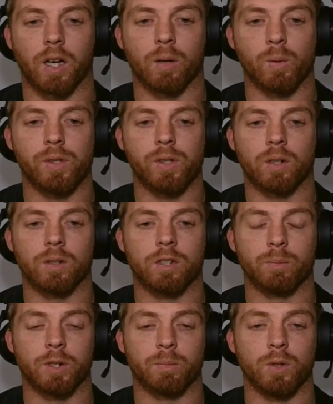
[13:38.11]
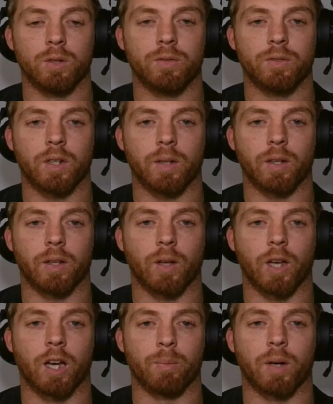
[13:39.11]
With your ultimate move,
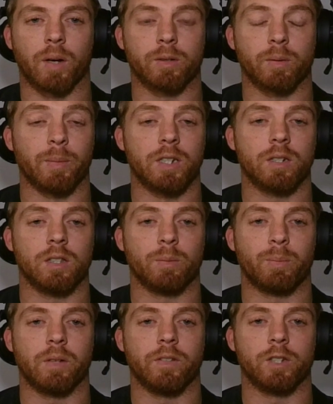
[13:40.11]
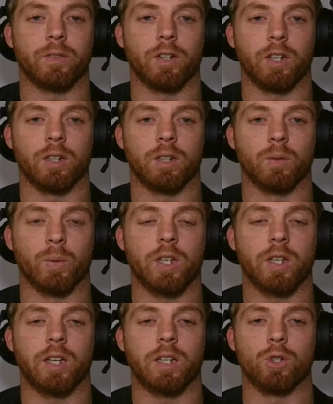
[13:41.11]
I mentioned in the previous video, when you
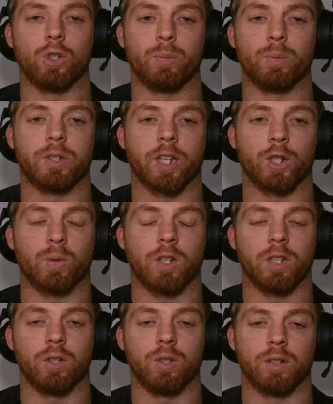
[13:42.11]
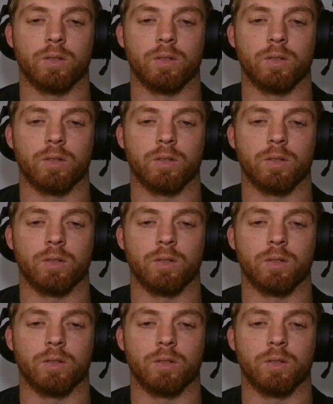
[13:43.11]
get dupes, that's where you use it